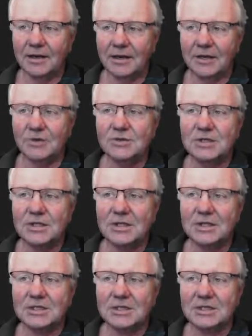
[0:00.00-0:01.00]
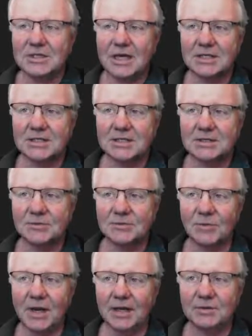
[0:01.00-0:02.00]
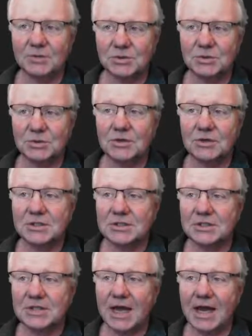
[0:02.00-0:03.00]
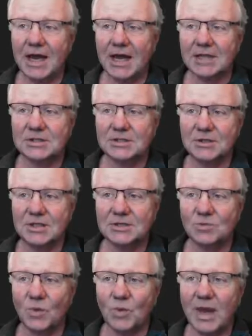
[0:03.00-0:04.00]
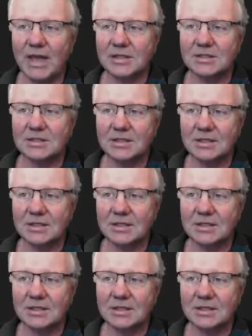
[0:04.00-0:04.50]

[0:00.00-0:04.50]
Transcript: using the success one, which returns the size. So this waits.